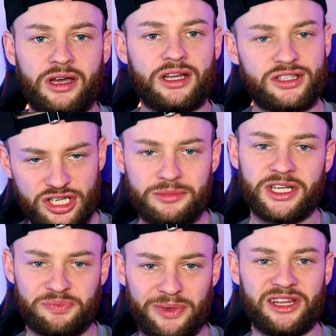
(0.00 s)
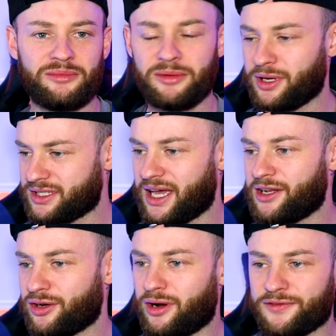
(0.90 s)
can someone explain to me? Because I
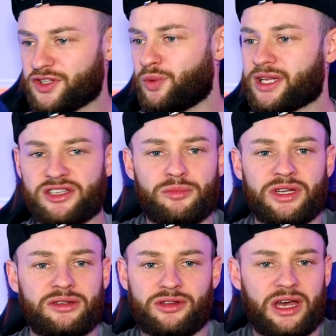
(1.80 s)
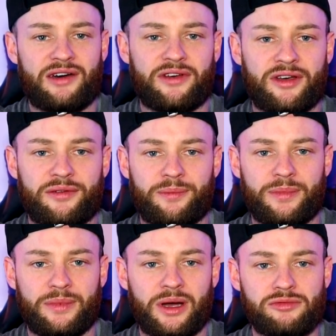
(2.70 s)
don't know, I've just watched someone have a,
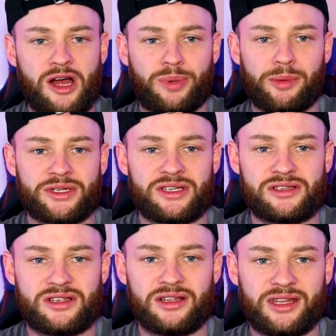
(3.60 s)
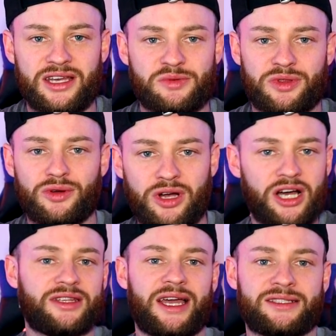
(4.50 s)
a rock, paper, scissors contest with no
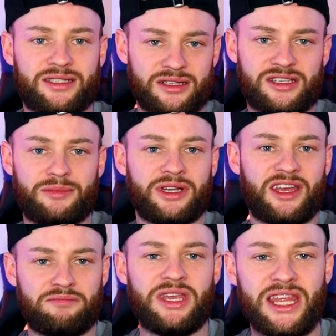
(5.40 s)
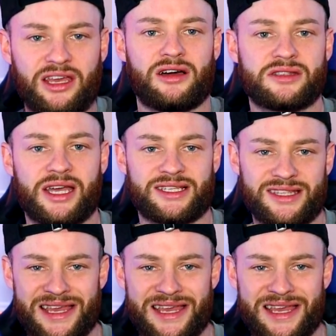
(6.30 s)
context. Can someone give me the context?